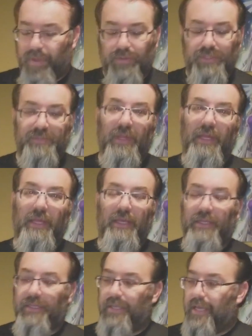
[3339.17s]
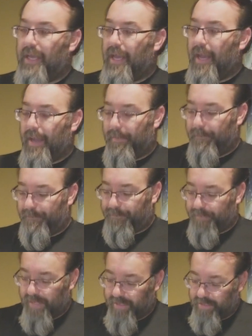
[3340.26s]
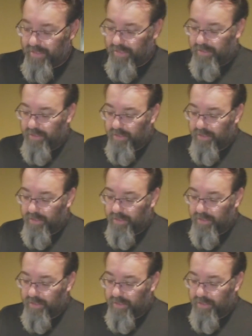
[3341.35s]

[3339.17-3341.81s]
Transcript: power supply in. I did